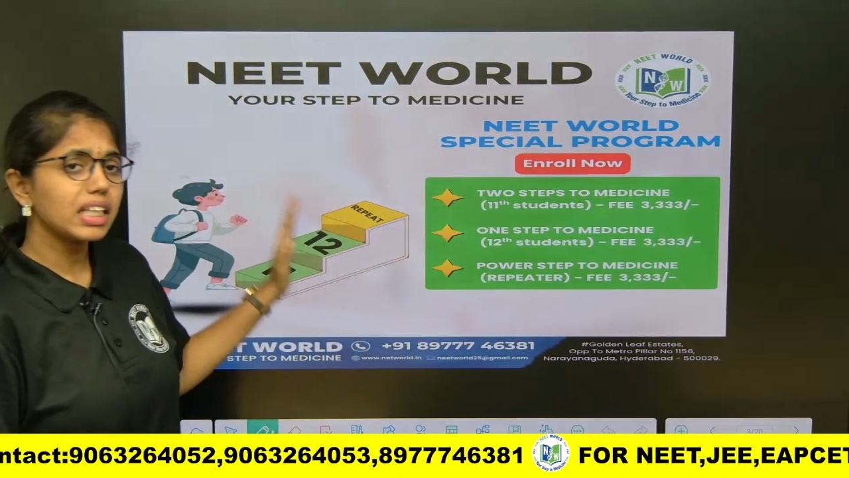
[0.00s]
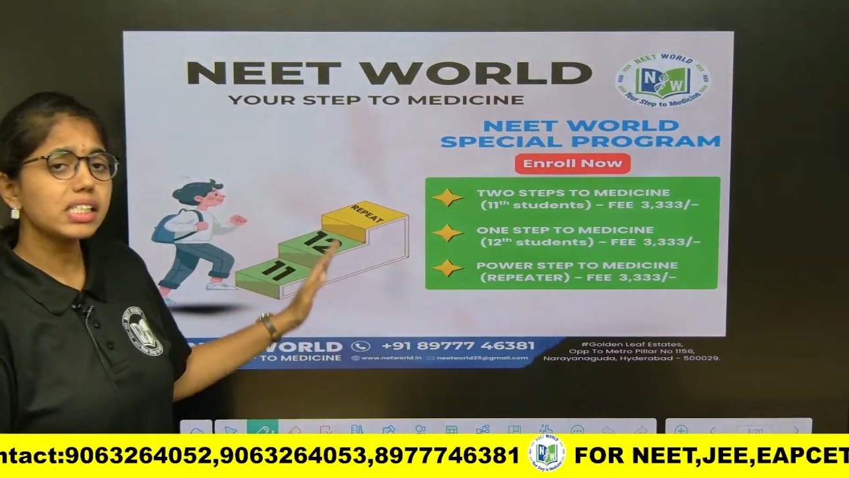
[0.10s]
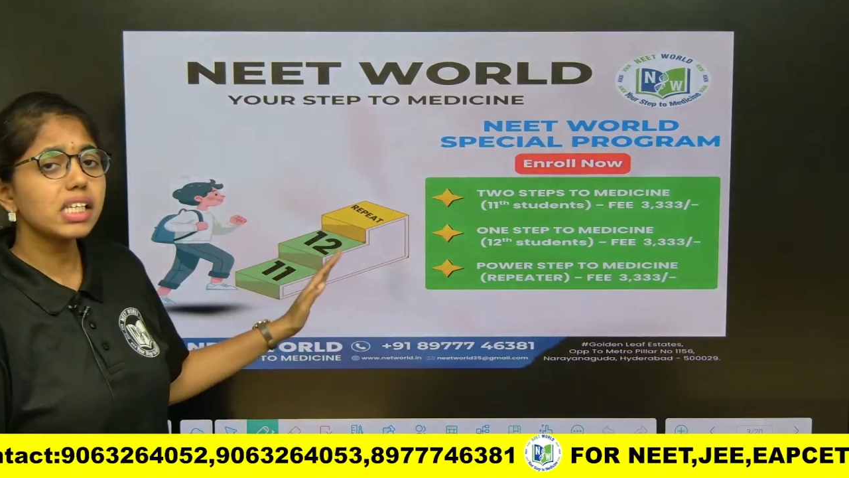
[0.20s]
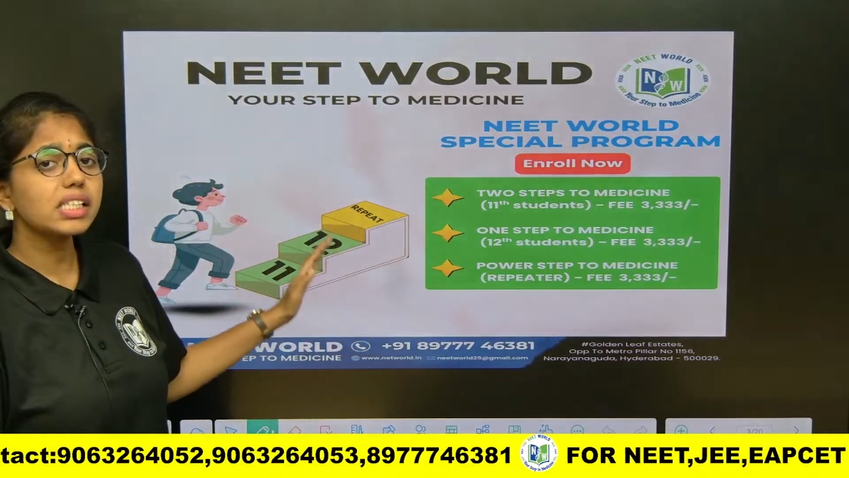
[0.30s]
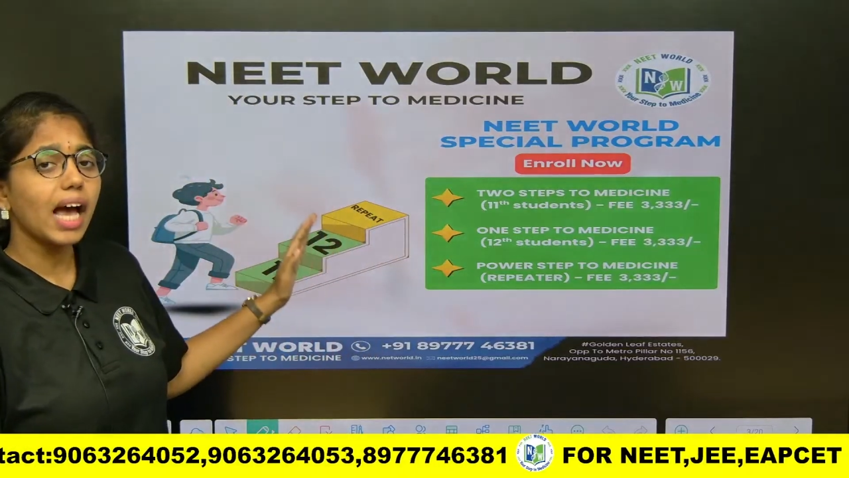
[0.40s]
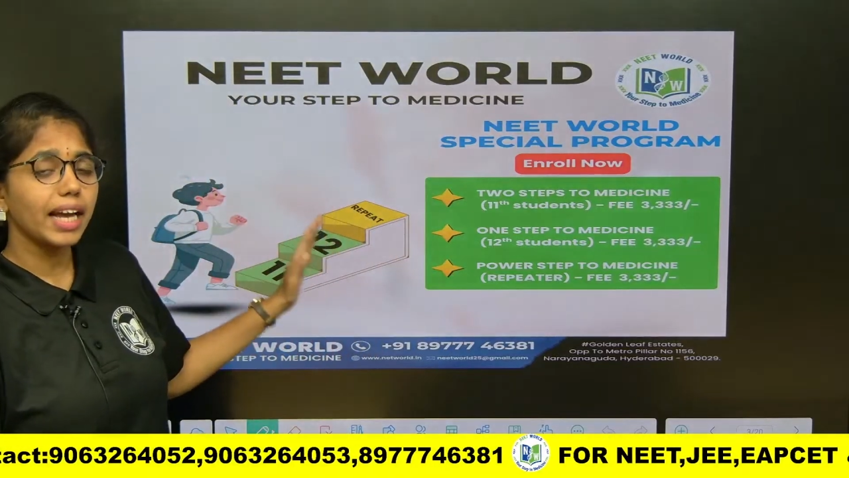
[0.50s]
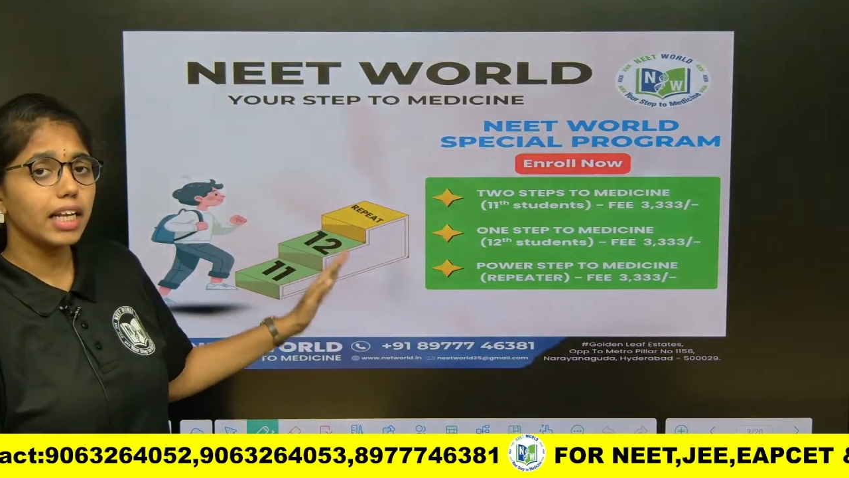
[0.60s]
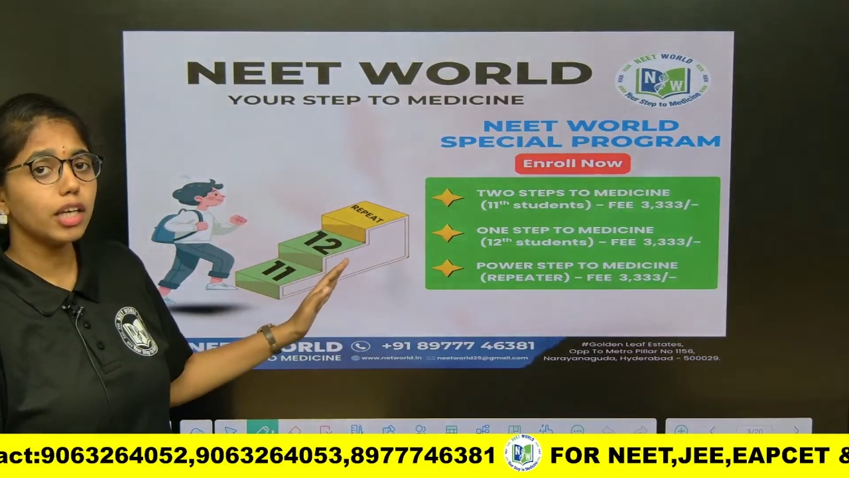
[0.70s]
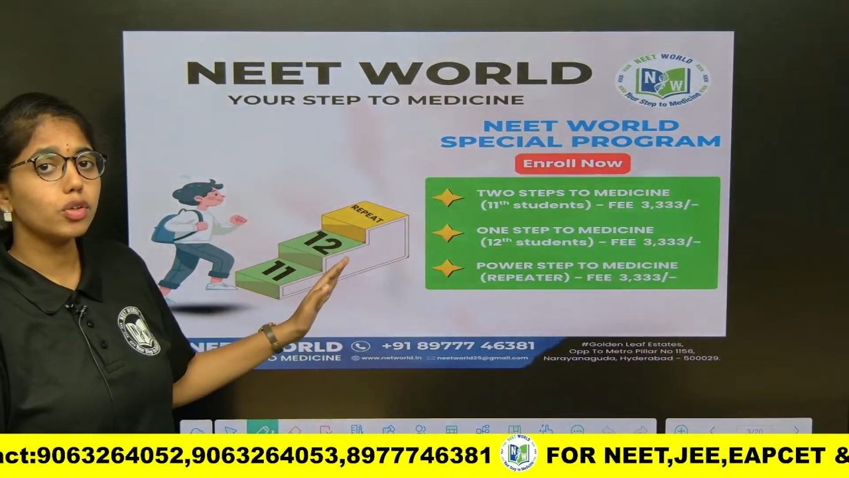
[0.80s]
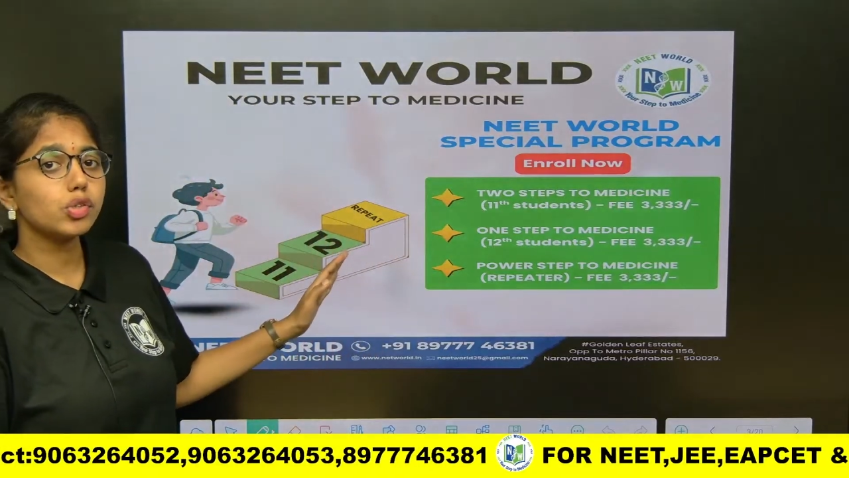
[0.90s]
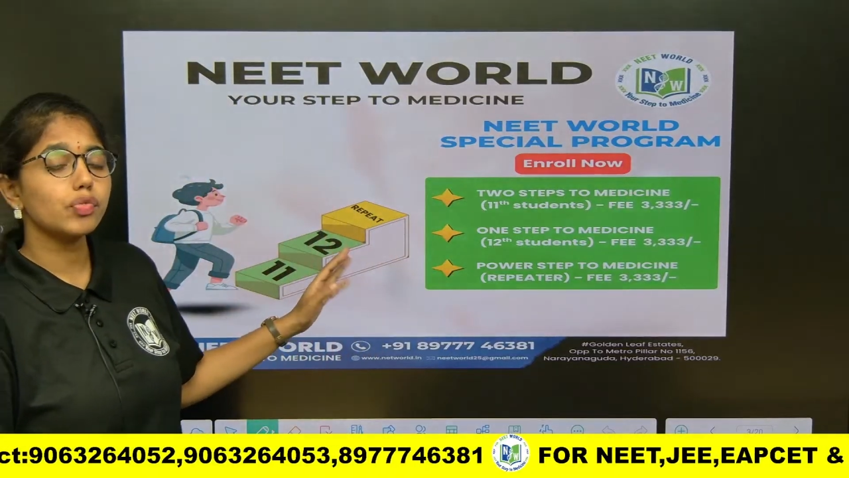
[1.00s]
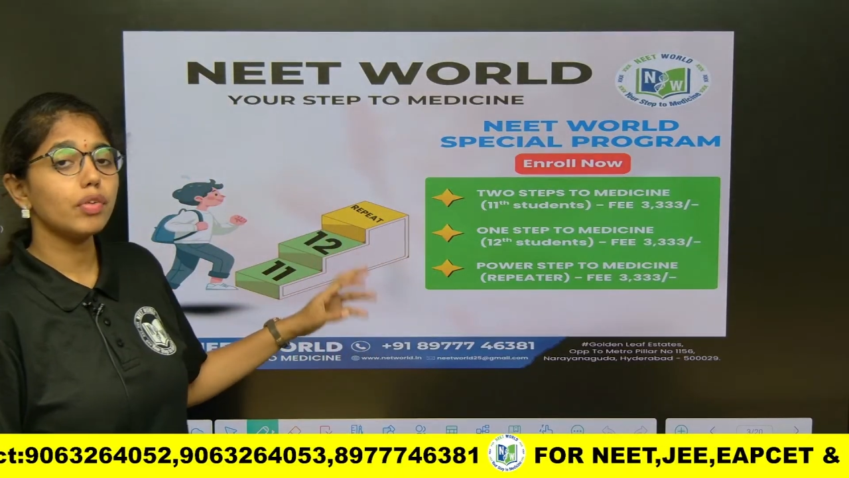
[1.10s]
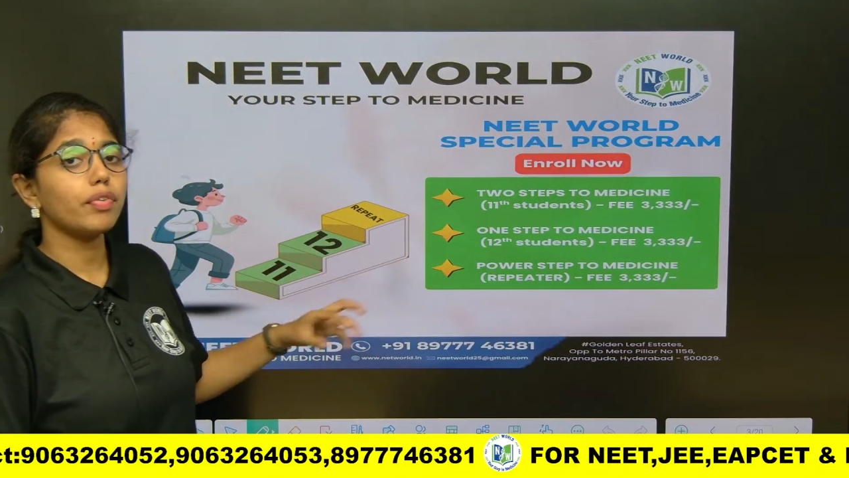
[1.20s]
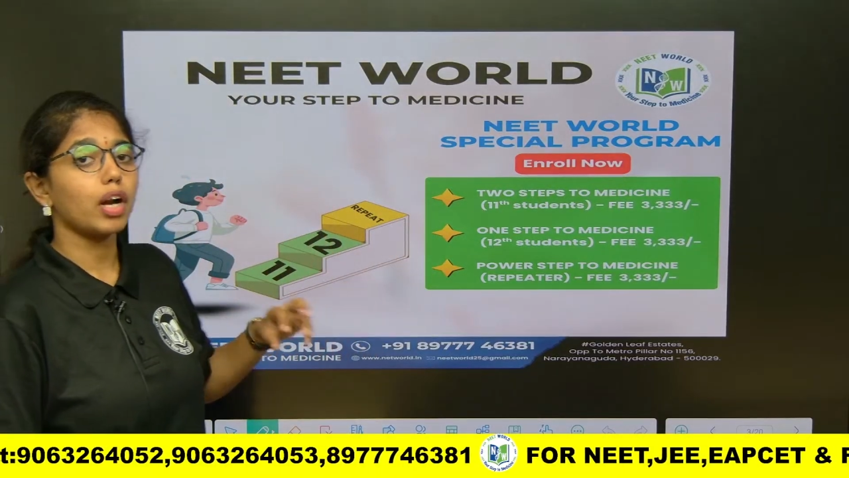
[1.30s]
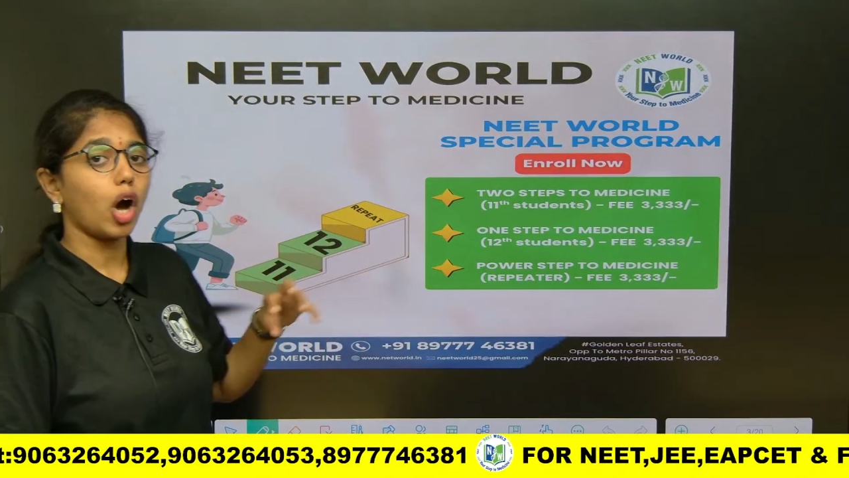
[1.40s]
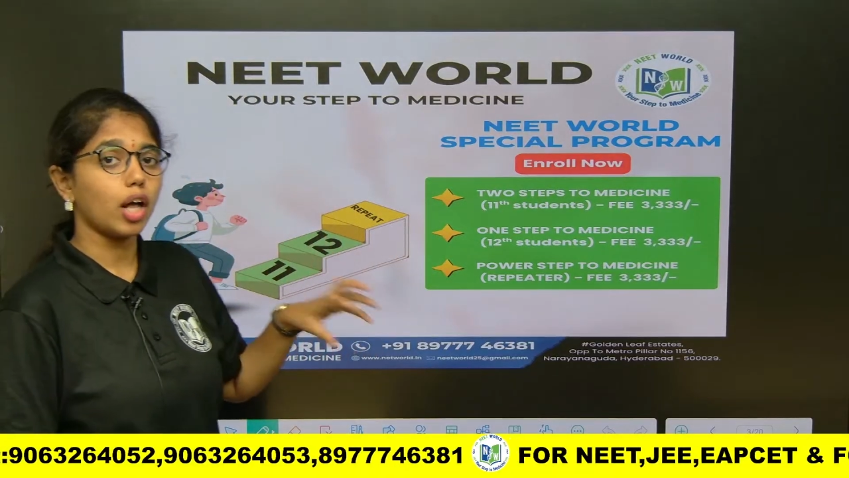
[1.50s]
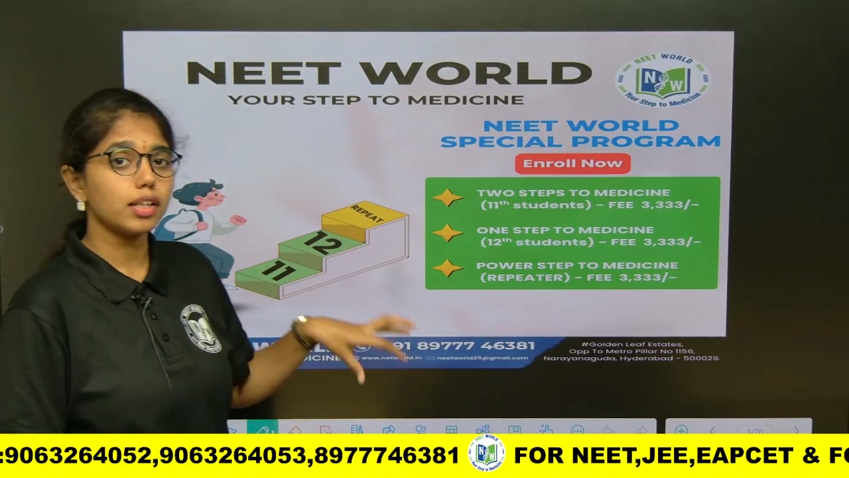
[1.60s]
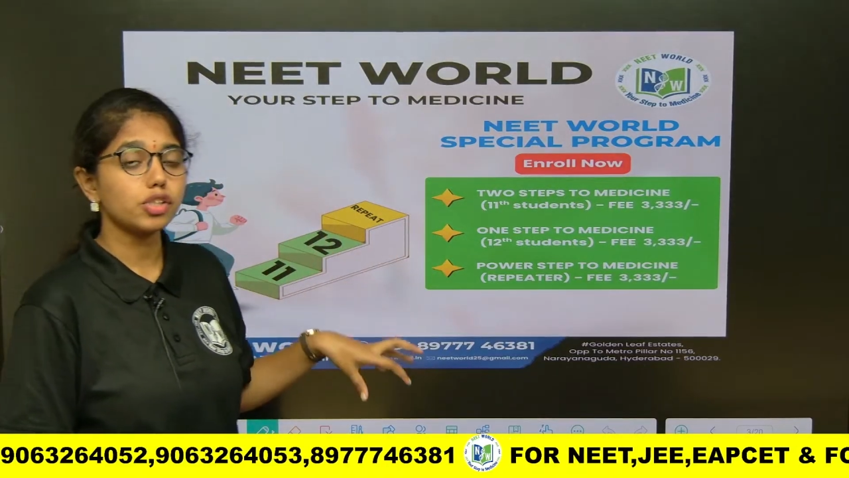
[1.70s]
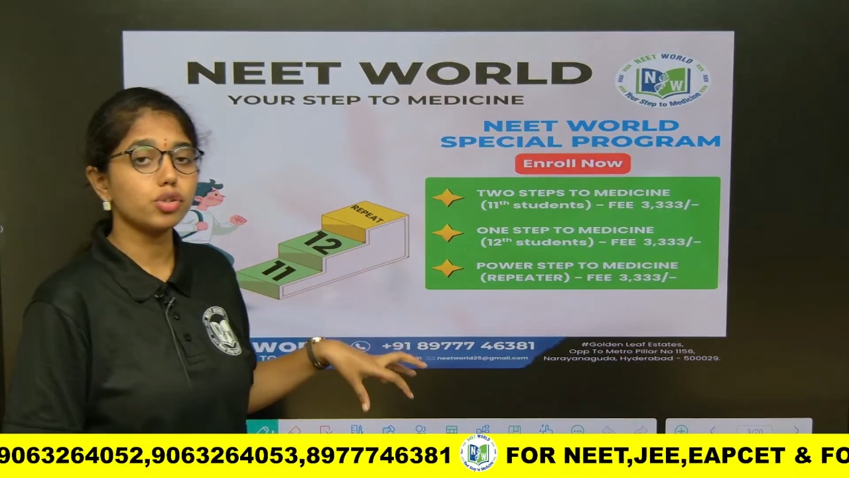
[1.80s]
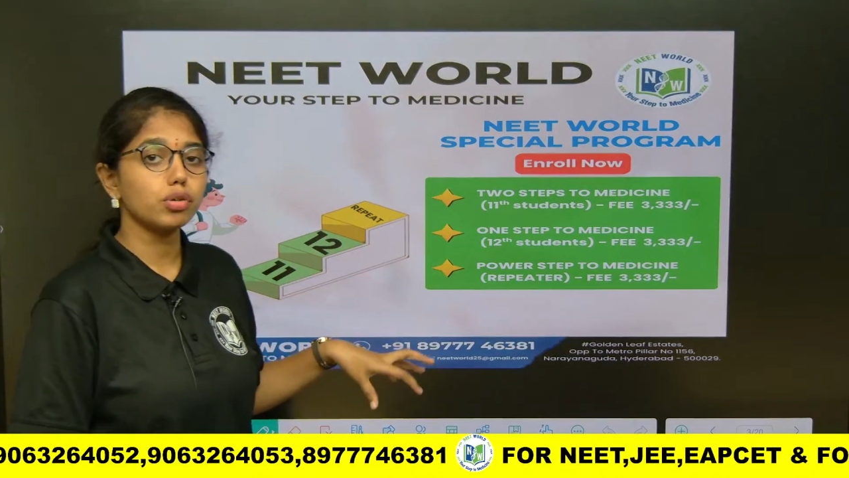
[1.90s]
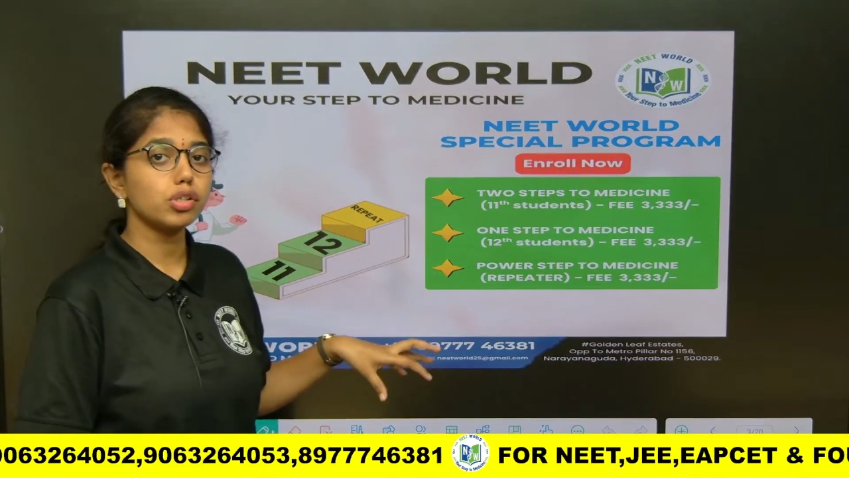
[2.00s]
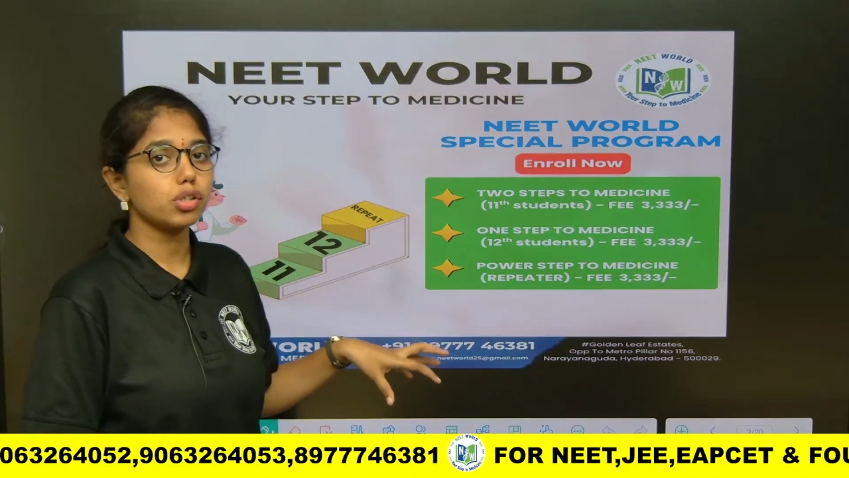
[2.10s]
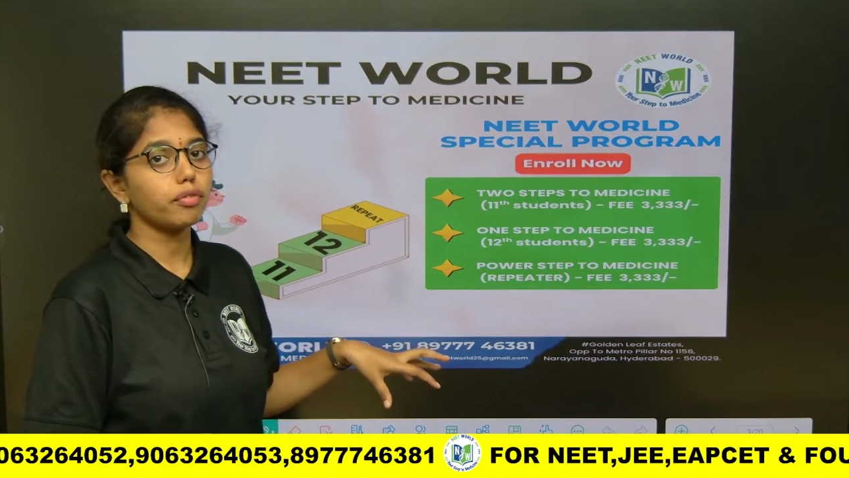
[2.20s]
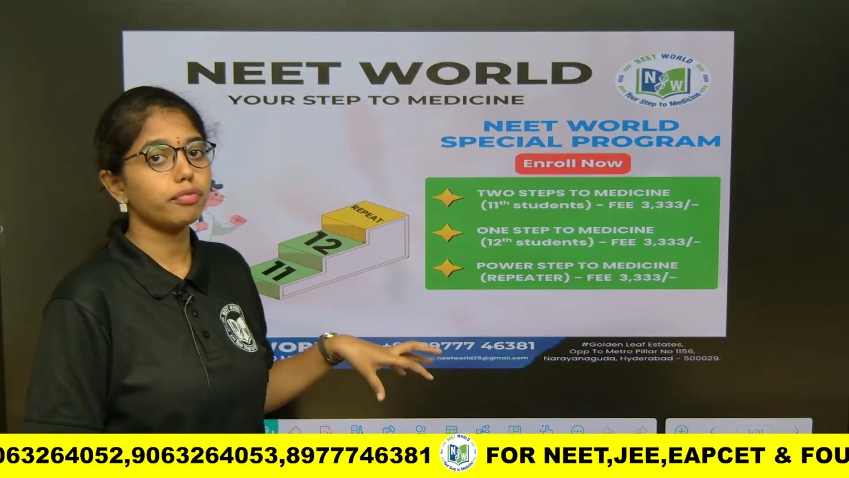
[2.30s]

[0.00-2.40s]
is highly useful for all the students of